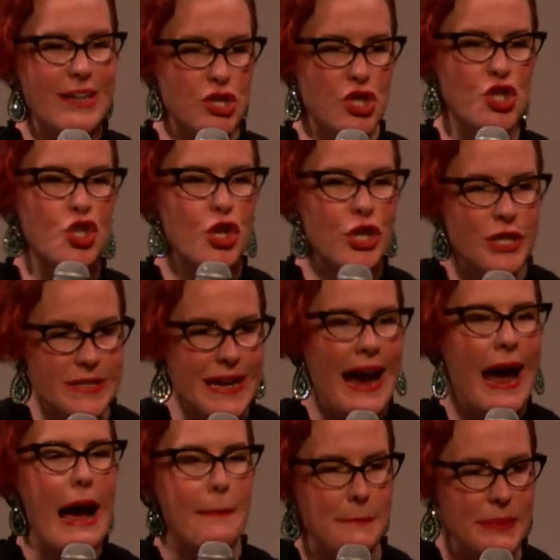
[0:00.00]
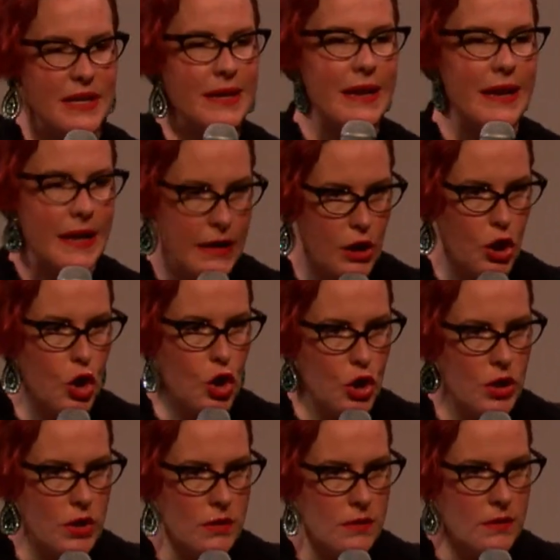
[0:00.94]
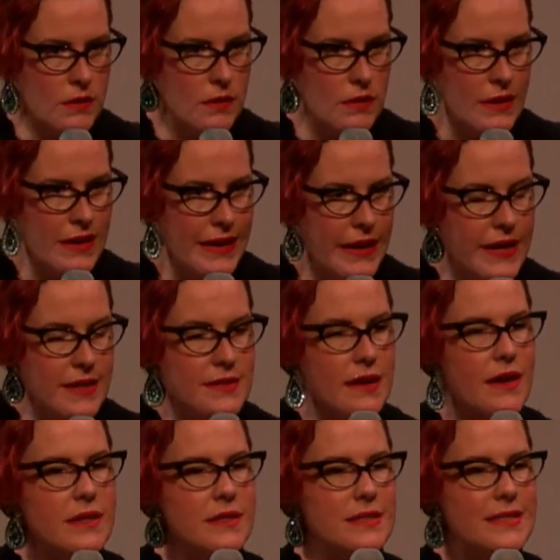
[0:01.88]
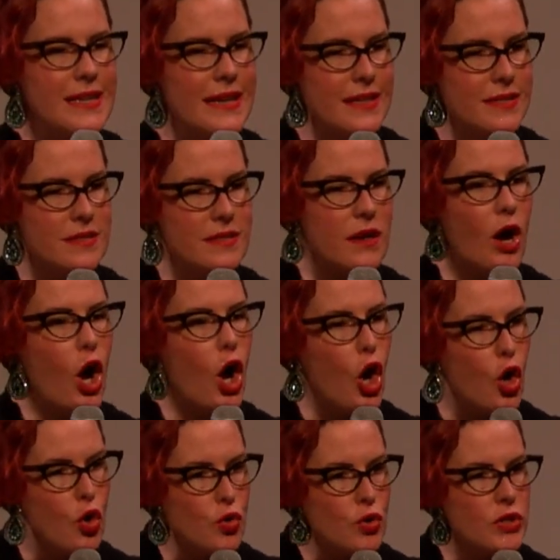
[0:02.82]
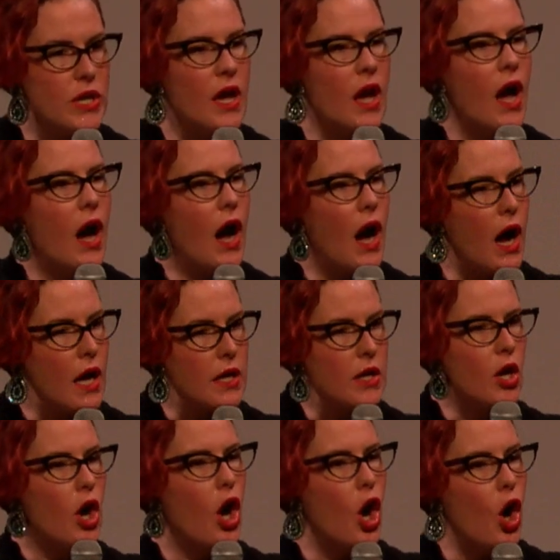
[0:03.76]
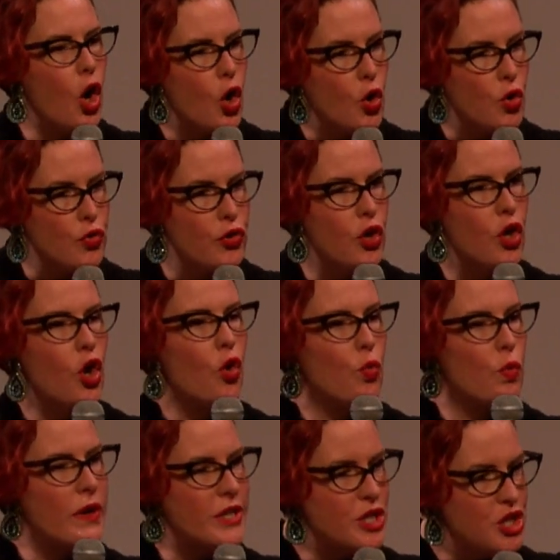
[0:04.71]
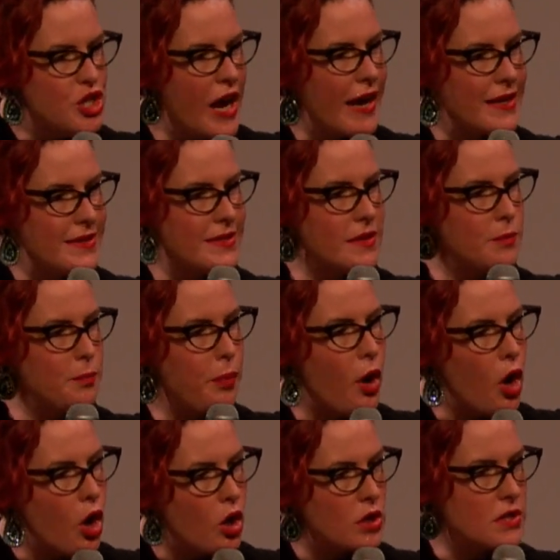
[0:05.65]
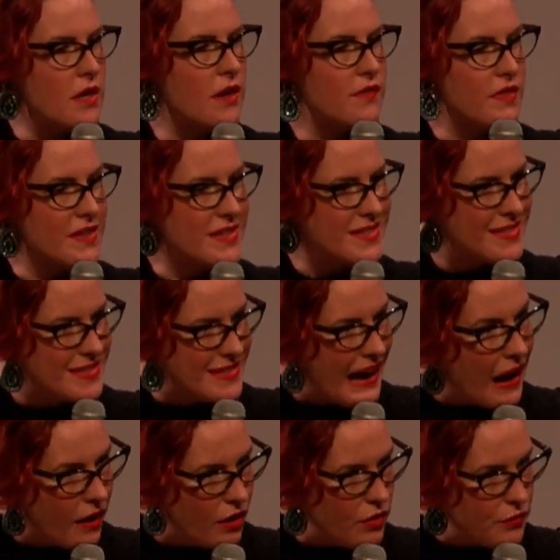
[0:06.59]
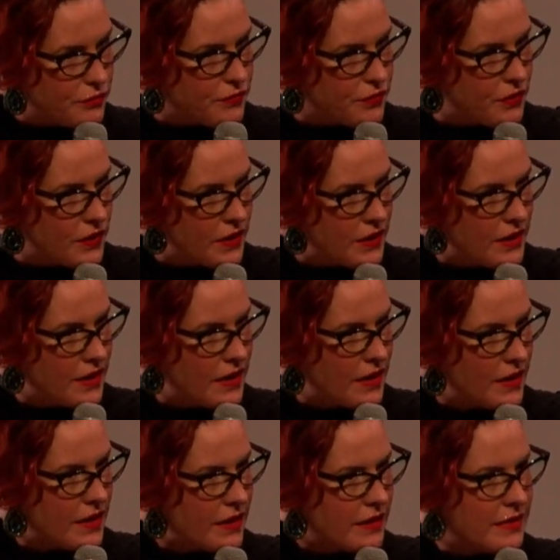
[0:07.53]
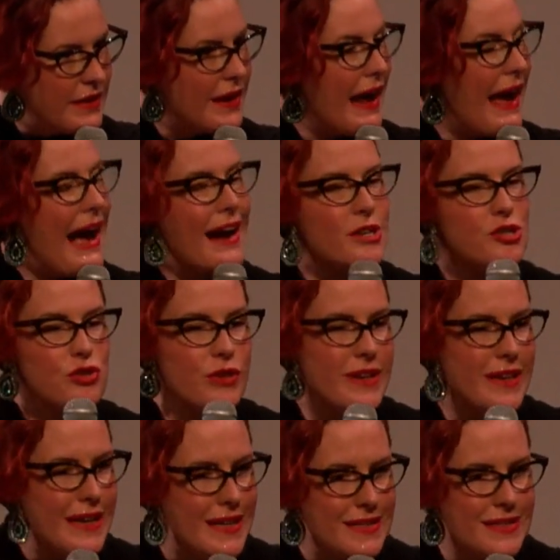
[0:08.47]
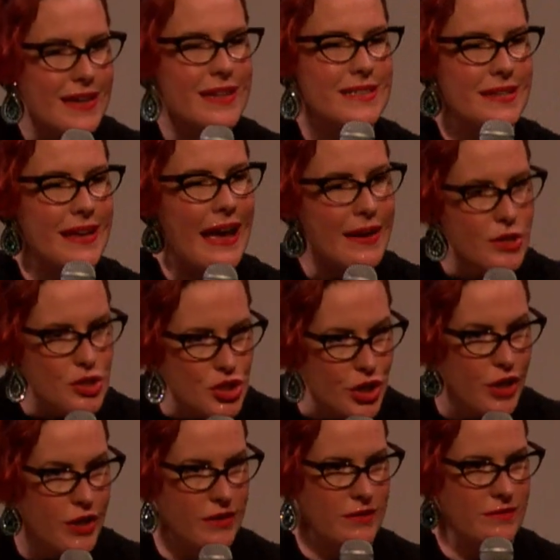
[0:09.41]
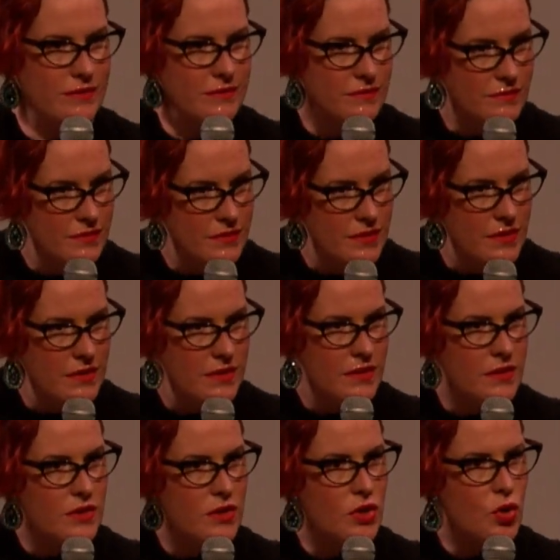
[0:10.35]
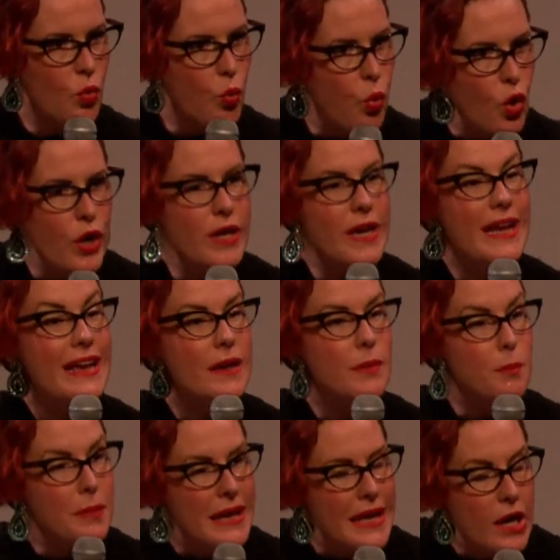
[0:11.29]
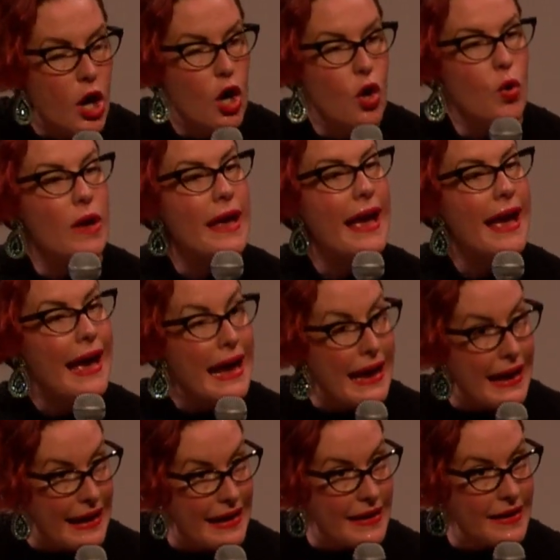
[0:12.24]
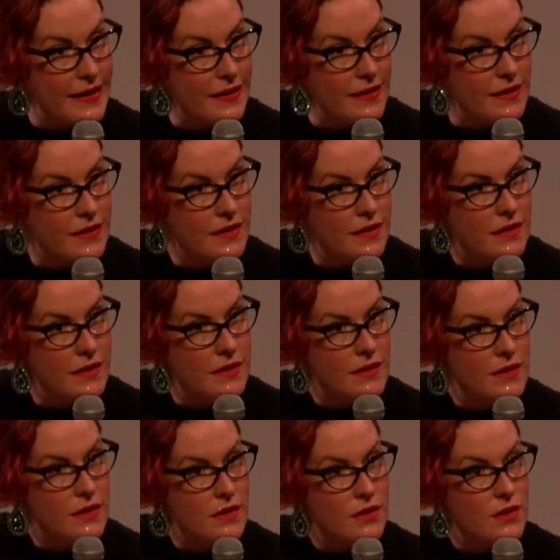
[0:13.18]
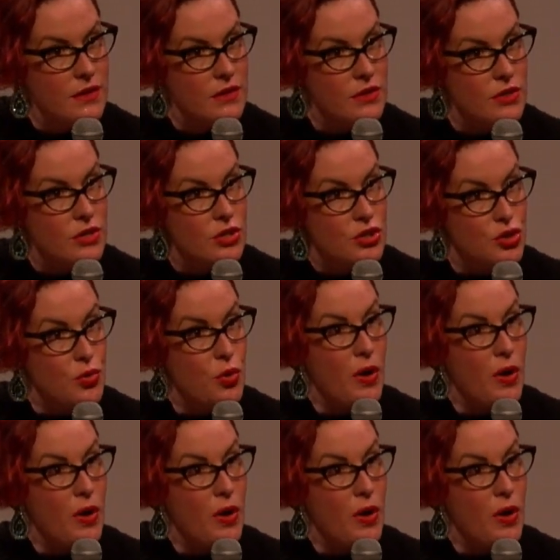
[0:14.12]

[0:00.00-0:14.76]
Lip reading: shouldn't happen here. It's a disowned, unowned, rejected part of the self that actually needs attention. Would it be okay to